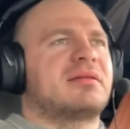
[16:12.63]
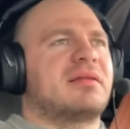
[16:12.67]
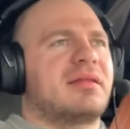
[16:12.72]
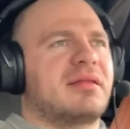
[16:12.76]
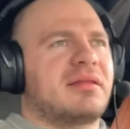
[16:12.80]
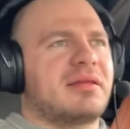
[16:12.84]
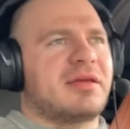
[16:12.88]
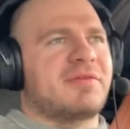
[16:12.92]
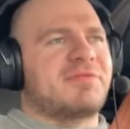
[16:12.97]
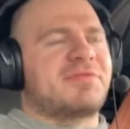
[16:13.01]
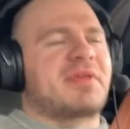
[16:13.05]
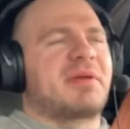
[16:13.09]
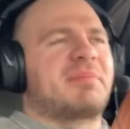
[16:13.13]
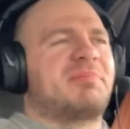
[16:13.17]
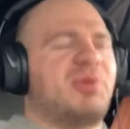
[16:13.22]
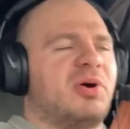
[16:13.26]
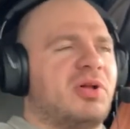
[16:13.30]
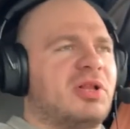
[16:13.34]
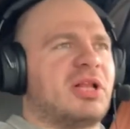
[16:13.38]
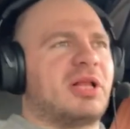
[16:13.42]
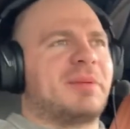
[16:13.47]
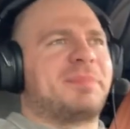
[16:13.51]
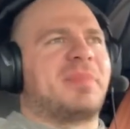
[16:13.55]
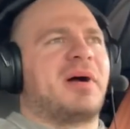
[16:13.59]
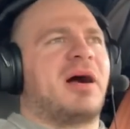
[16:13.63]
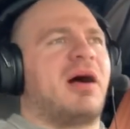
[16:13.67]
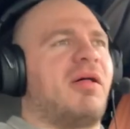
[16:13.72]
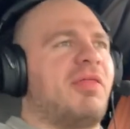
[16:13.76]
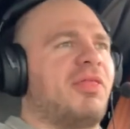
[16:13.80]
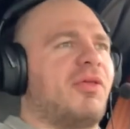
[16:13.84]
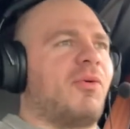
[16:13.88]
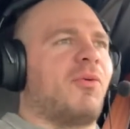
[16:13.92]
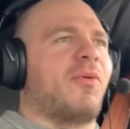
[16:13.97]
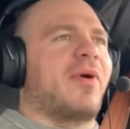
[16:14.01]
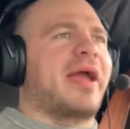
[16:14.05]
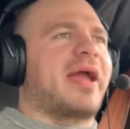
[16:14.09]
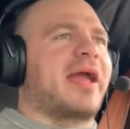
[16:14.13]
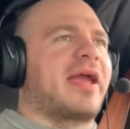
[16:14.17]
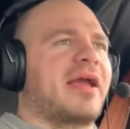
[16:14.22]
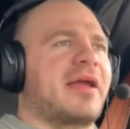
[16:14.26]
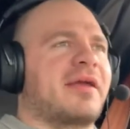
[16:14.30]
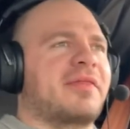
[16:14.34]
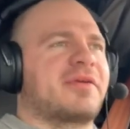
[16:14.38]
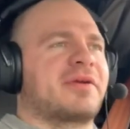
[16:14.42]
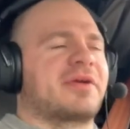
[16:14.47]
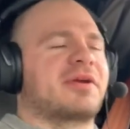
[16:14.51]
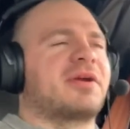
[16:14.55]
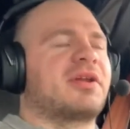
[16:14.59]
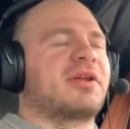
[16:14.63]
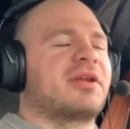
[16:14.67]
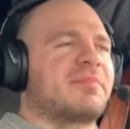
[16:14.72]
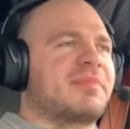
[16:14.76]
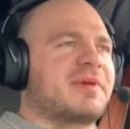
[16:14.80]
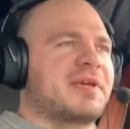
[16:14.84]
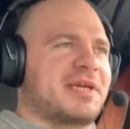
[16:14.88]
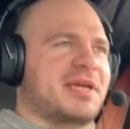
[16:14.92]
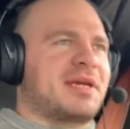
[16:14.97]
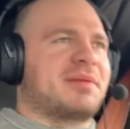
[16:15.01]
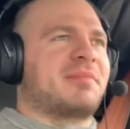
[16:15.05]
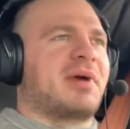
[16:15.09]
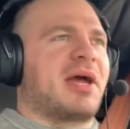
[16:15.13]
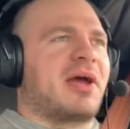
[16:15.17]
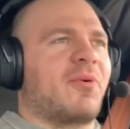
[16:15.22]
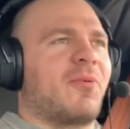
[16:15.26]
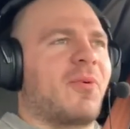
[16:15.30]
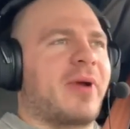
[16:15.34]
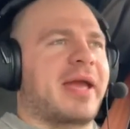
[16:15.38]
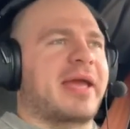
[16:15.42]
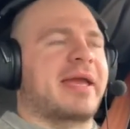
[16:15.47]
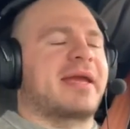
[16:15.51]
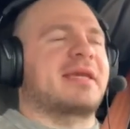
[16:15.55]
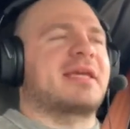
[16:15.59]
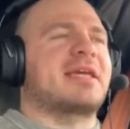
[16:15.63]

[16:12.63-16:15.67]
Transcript: if they pull up all the way, they're going to be in my way,